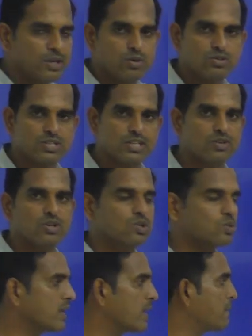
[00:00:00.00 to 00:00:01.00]
using your
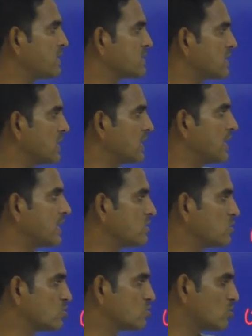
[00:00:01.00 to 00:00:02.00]
two-dimensional
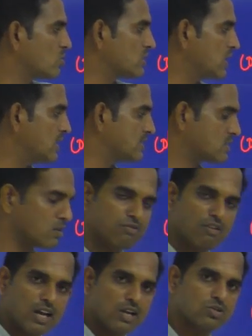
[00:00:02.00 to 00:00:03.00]
array to store the list of
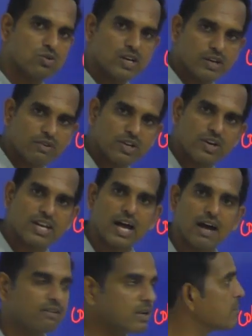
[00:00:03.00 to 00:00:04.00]
values, whatever you are
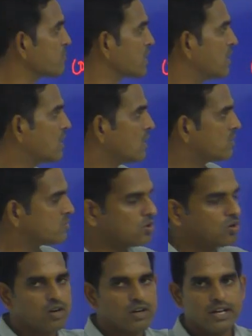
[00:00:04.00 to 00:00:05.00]
having.
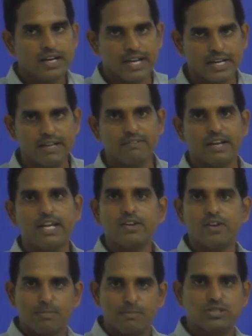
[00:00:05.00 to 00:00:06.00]
So anywhere
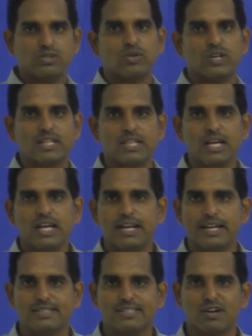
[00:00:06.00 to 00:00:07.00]
you will be storing the
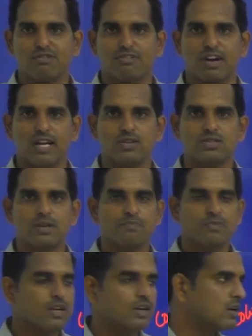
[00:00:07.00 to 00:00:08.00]
list of values.
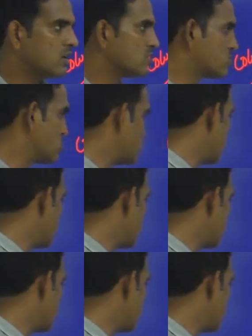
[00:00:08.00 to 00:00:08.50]
So